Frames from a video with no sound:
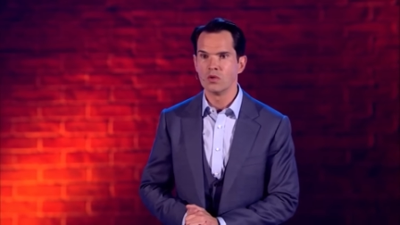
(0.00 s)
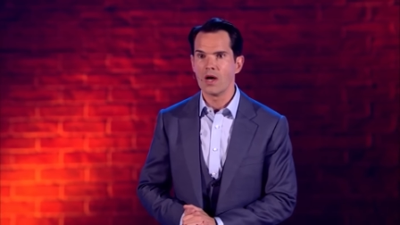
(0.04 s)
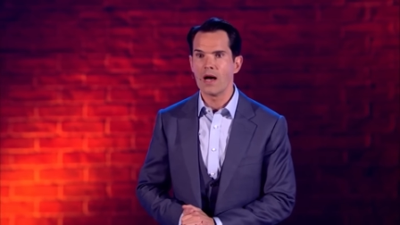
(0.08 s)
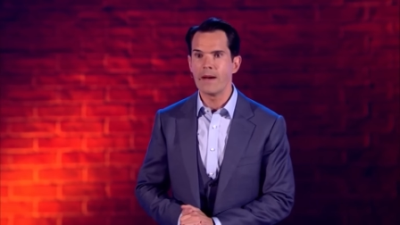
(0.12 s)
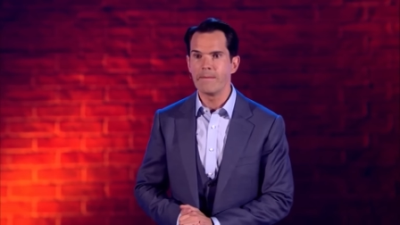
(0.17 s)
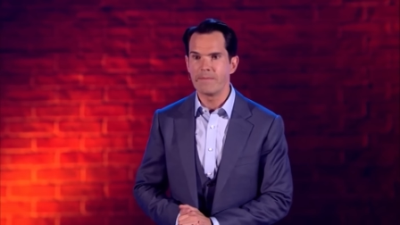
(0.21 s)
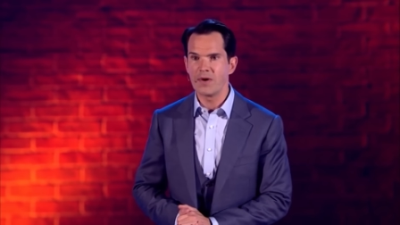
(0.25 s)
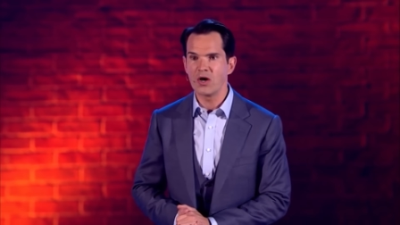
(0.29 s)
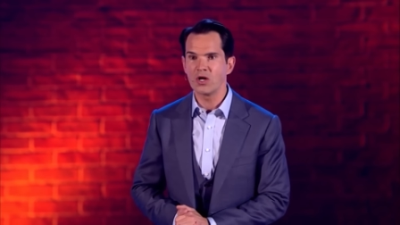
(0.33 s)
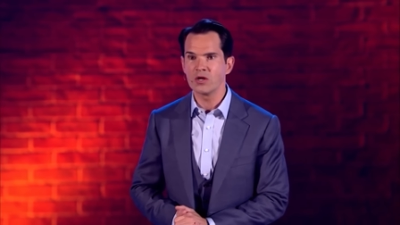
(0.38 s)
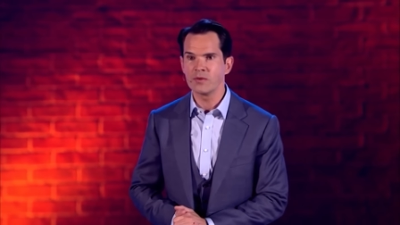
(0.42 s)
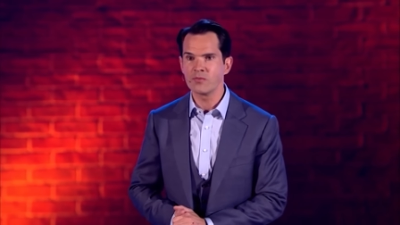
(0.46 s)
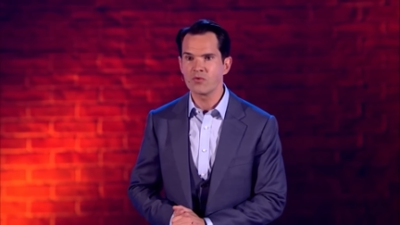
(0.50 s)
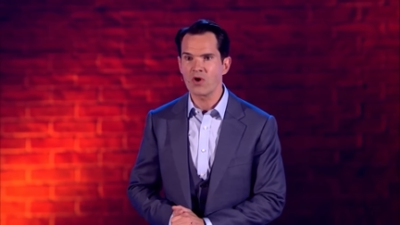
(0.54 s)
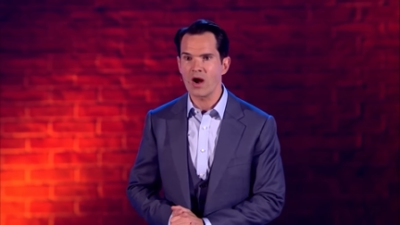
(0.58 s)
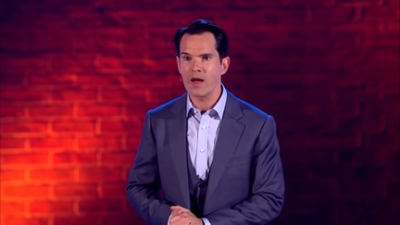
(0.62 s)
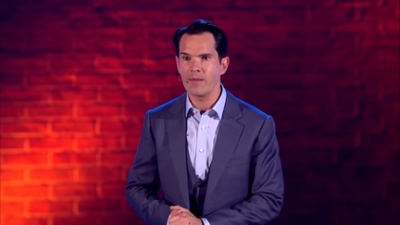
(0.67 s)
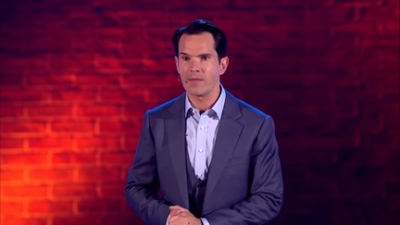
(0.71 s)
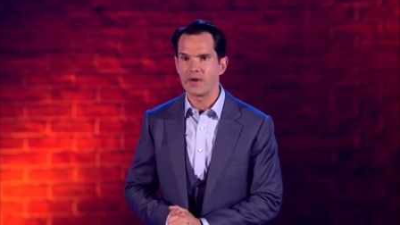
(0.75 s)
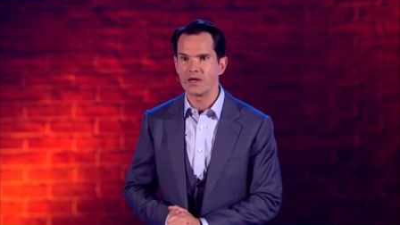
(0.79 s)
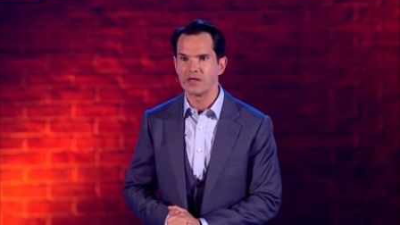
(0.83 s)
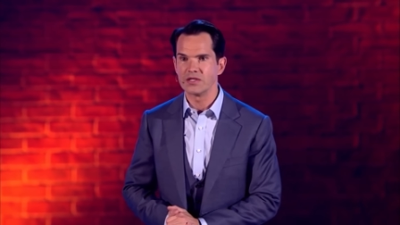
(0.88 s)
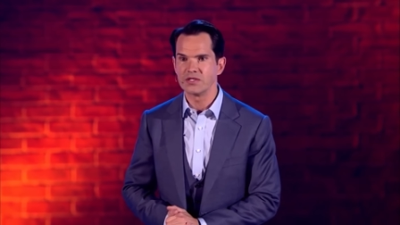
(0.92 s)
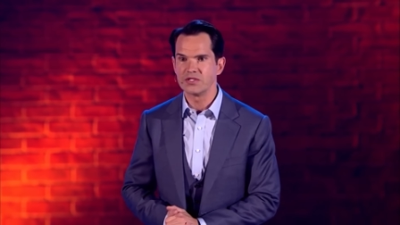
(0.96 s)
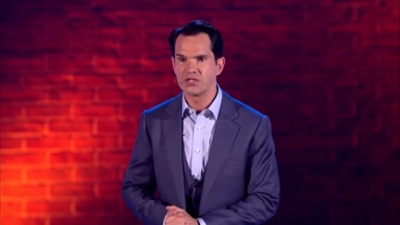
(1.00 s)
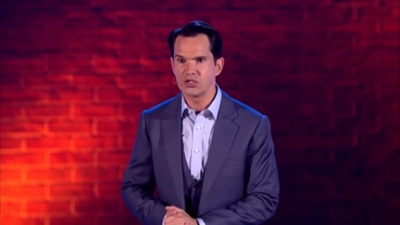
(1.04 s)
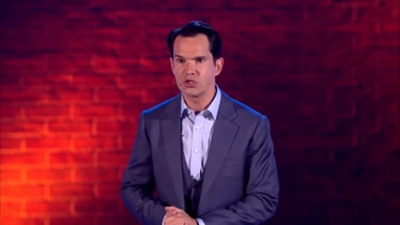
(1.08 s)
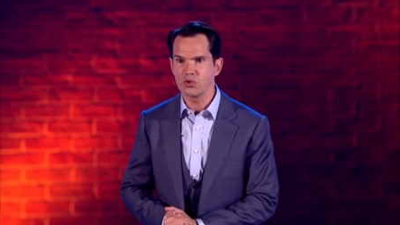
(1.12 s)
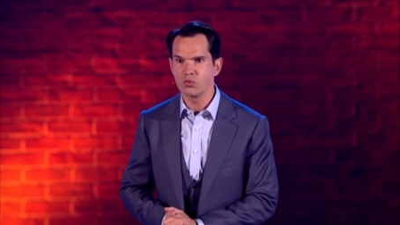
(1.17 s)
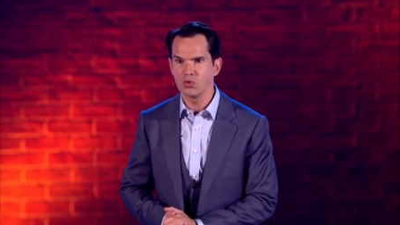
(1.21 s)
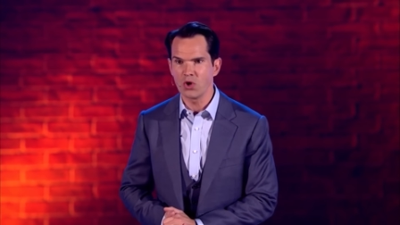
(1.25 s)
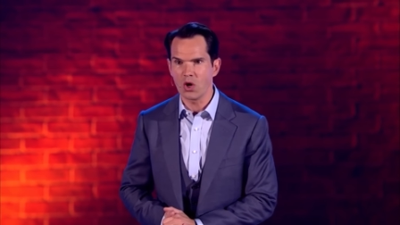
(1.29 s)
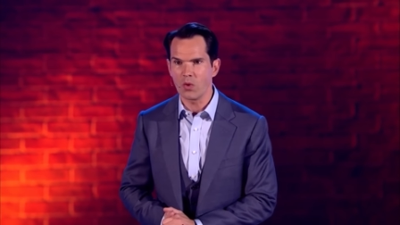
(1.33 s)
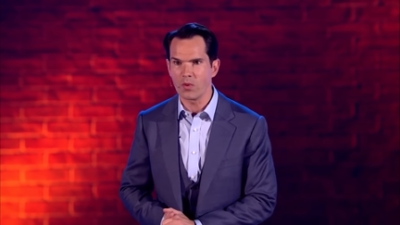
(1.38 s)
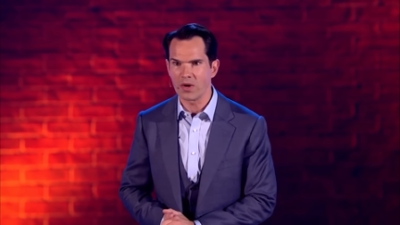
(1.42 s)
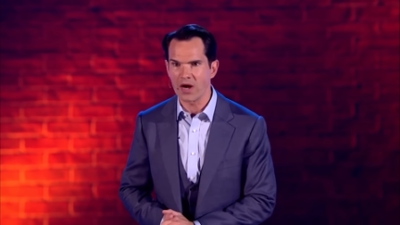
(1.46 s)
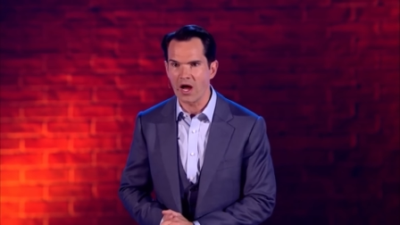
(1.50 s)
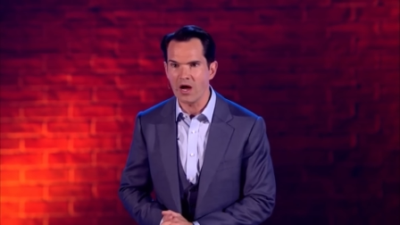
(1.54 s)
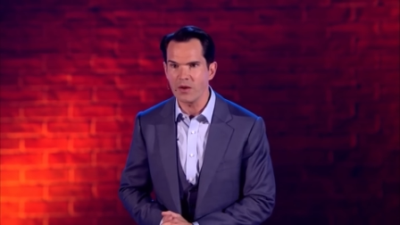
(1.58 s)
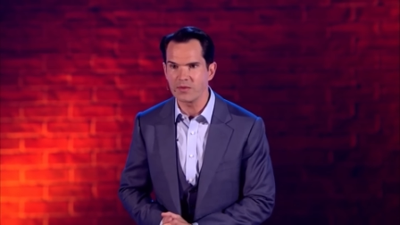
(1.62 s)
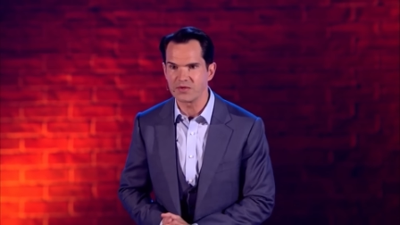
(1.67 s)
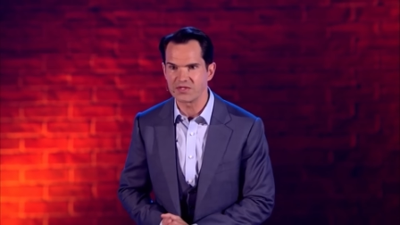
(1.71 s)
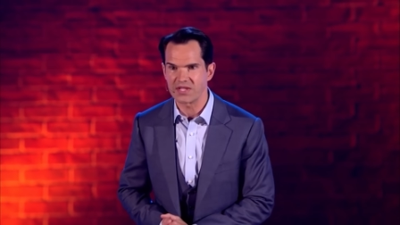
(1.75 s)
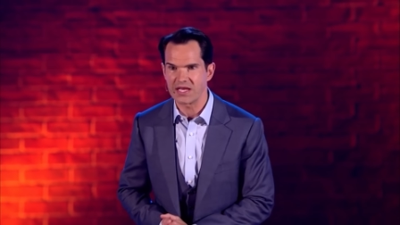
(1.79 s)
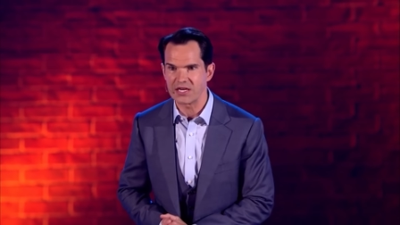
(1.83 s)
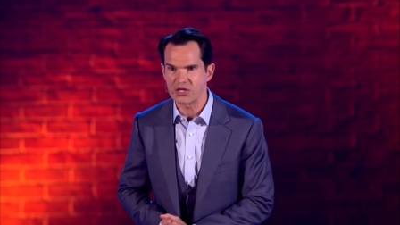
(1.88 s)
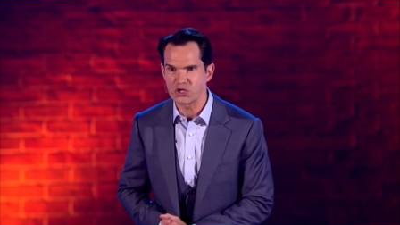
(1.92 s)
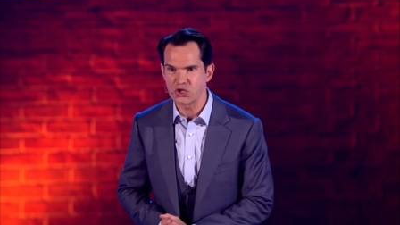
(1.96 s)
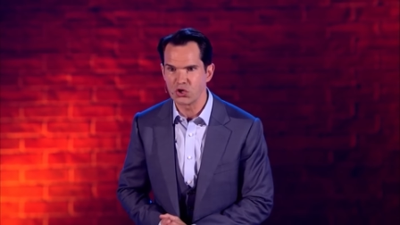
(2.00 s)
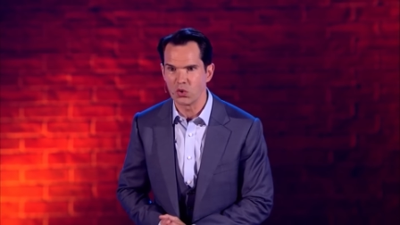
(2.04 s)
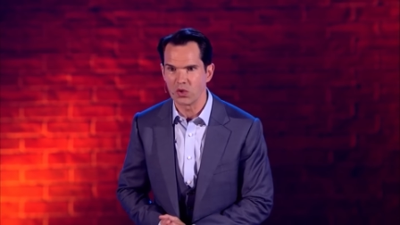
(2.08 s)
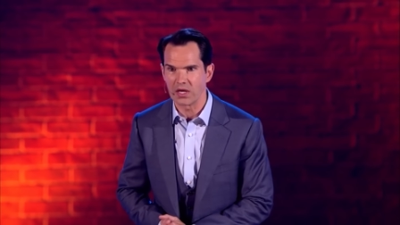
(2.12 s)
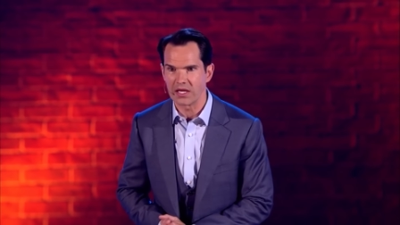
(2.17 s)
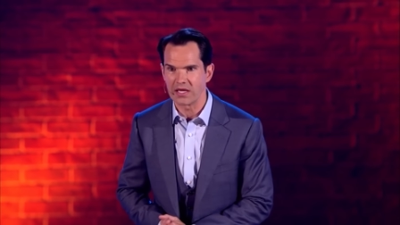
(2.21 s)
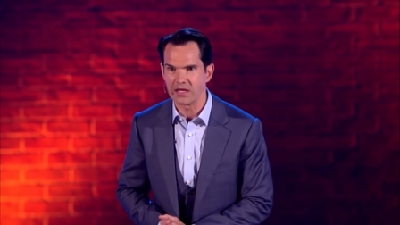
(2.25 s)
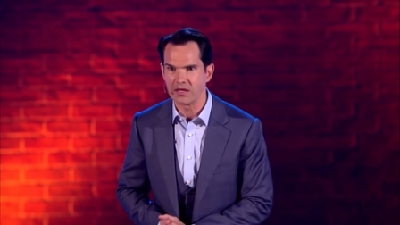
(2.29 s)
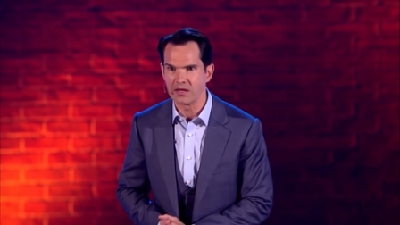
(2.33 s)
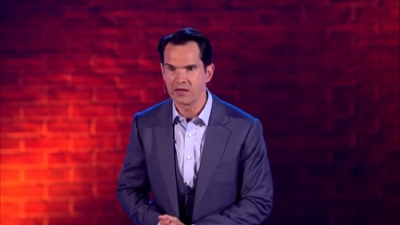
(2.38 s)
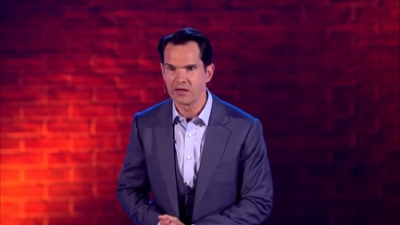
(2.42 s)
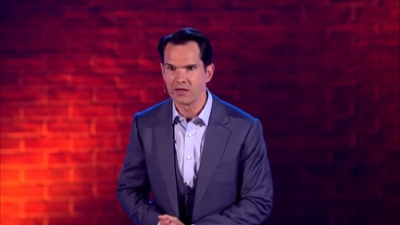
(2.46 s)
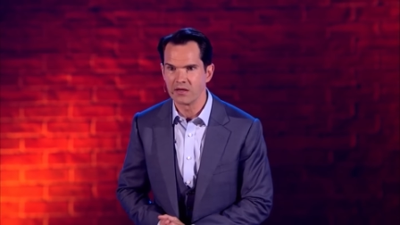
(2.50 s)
at Burnham Grammar. Did you? Not when I was there, surely.